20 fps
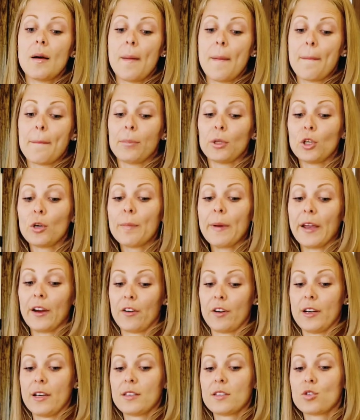
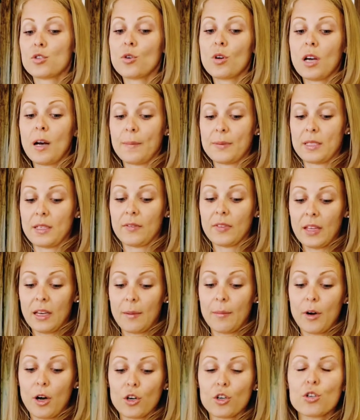blueberries, 2 cups of
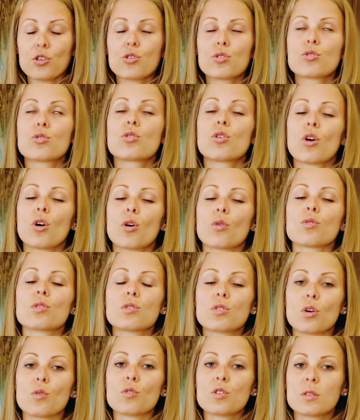them, are so
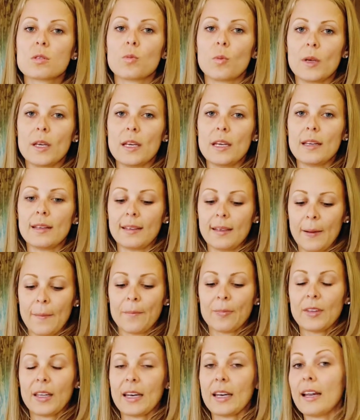sweet
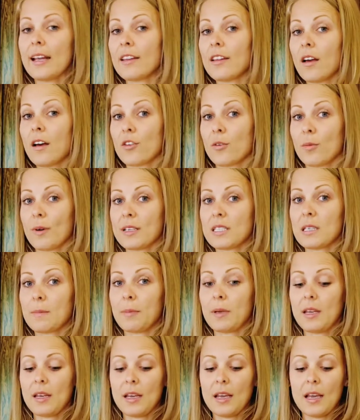that in any other
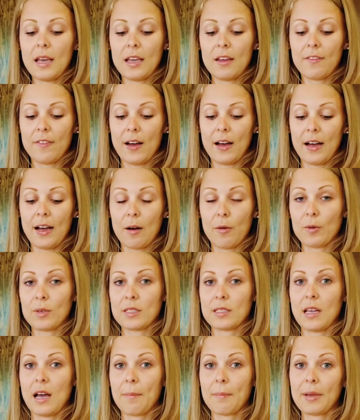recipe, if I was
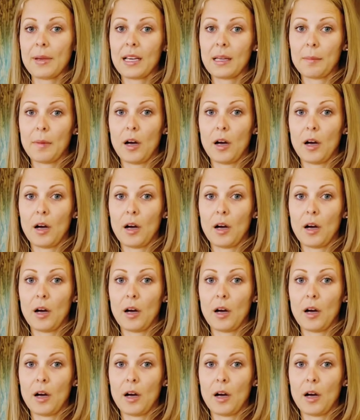not picking my